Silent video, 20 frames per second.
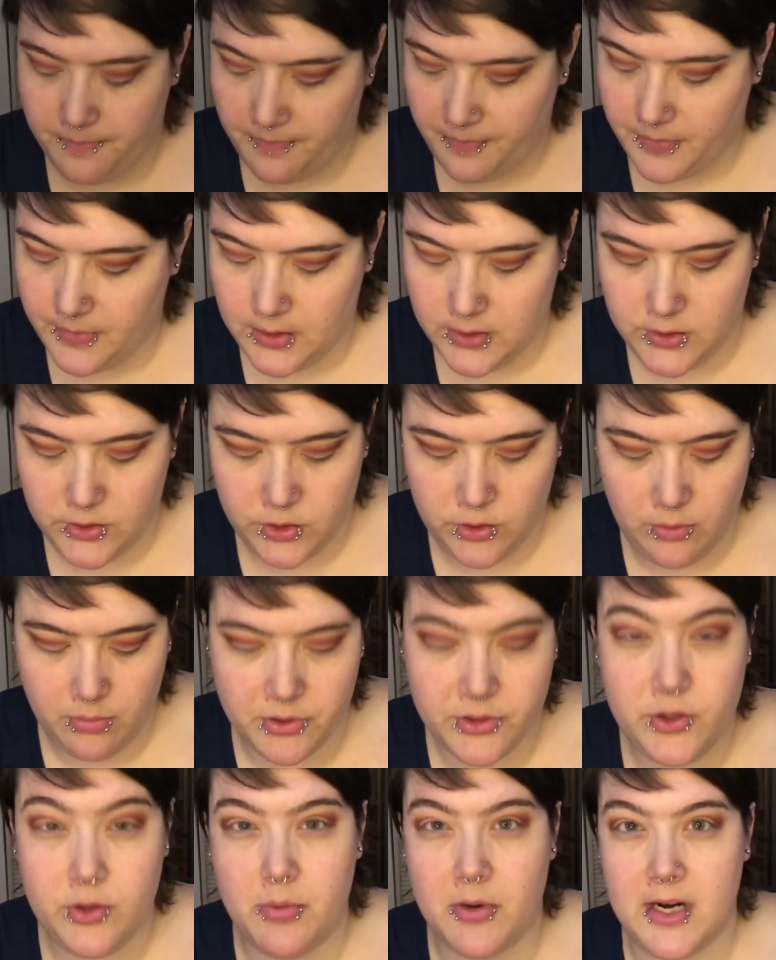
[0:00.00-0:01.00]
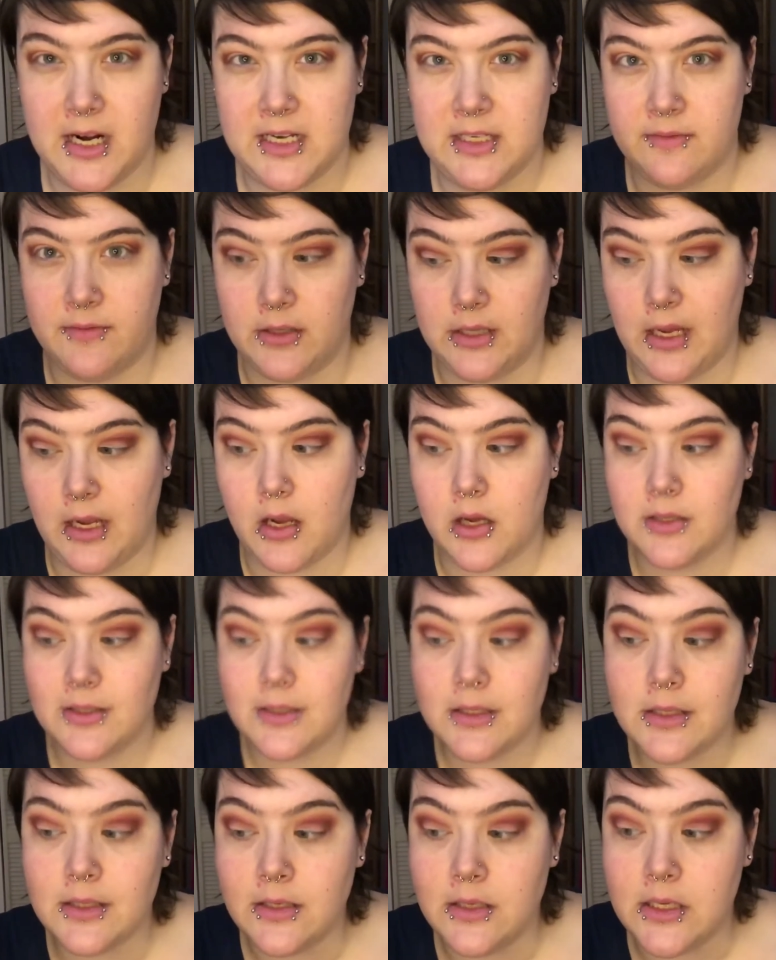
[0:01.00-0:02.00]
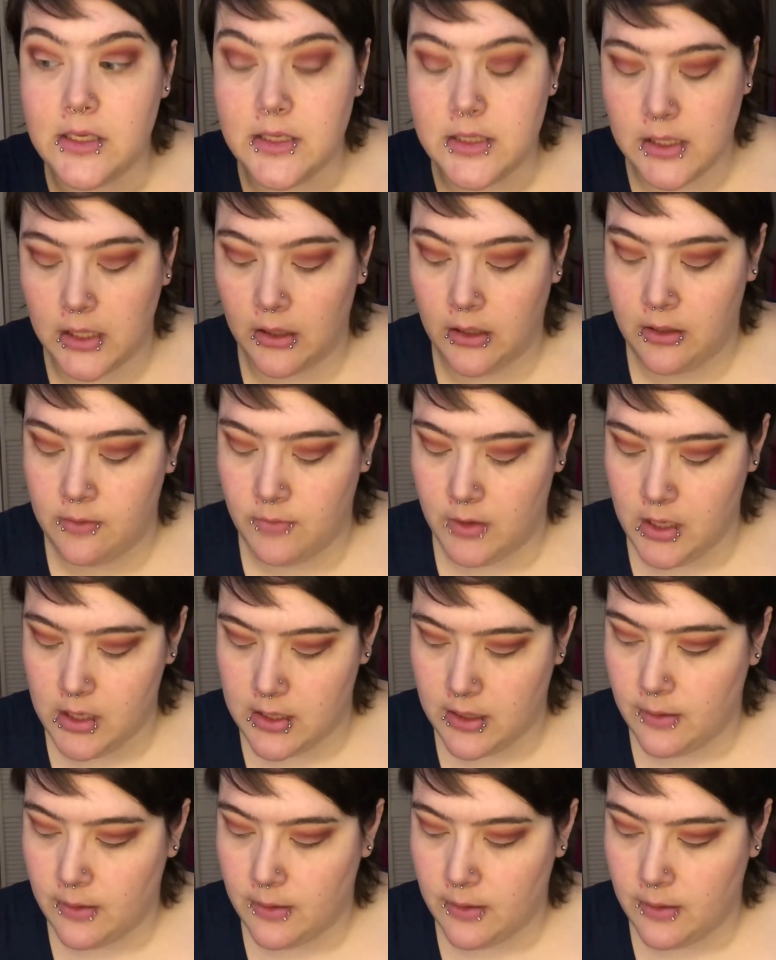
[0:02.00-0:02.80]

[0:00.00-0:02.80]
Super, super nice for like detailing work.